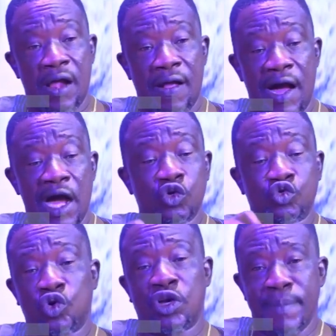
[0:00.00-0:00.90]
Ayu
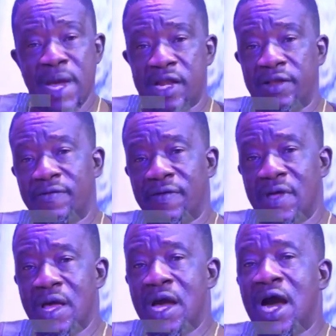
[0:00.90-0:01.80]
to remain,
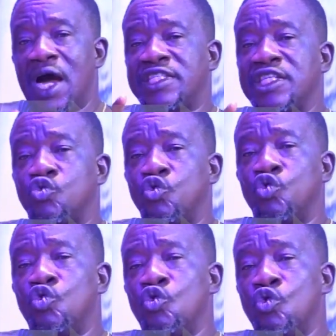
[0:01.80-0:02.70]
Atiku